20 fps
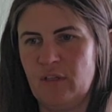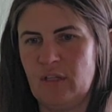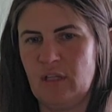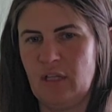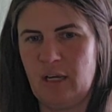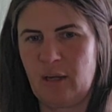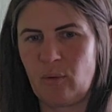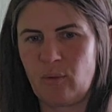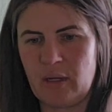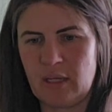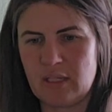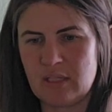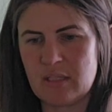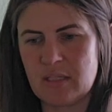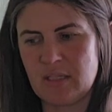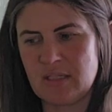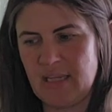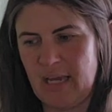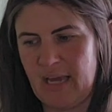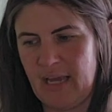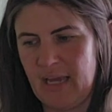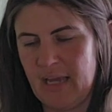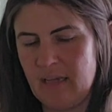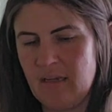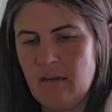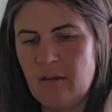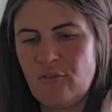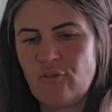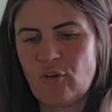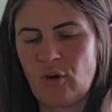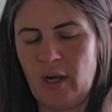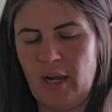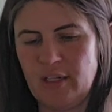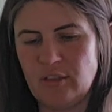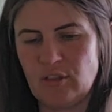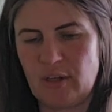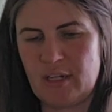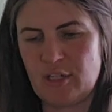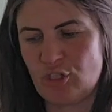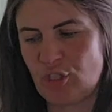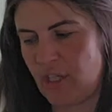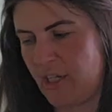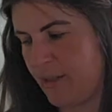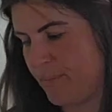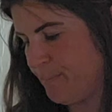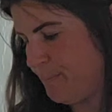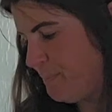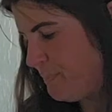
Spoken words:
liquids a day for hydration.